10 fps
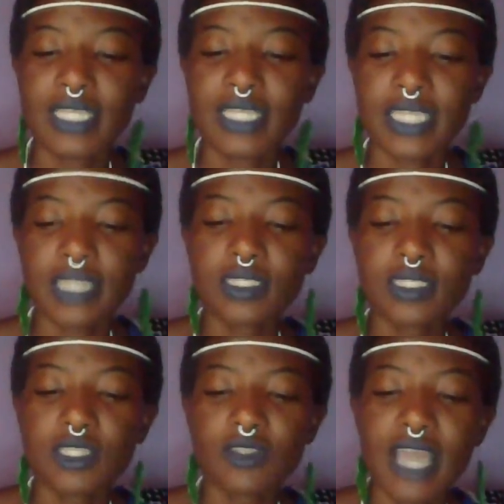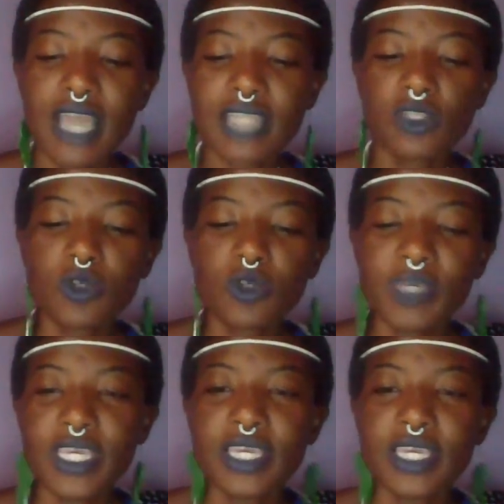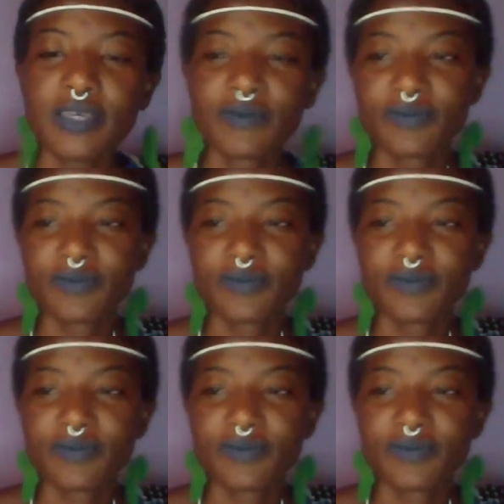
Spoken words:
Like I said, that could be